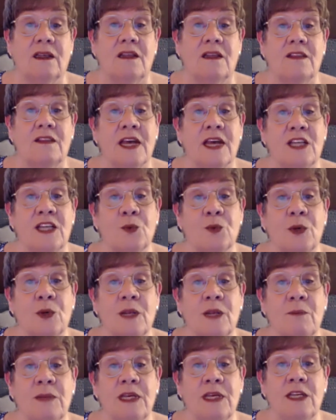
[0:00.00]
That's what
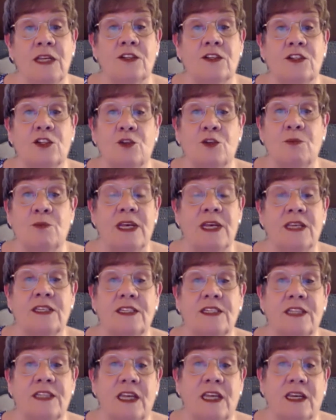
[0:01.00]
it means to be a
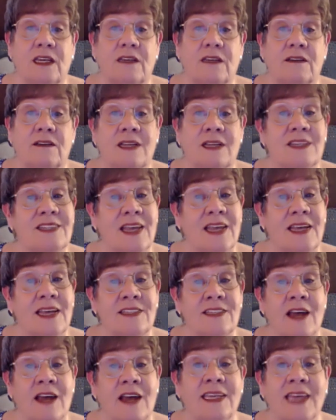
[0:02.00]
Sikh, and that's
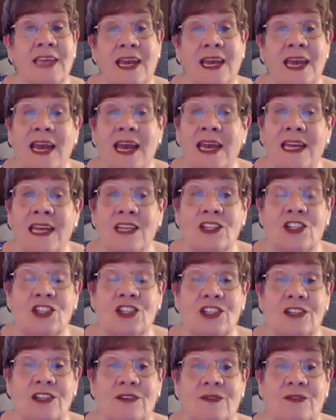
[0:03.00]
S-I-K-H.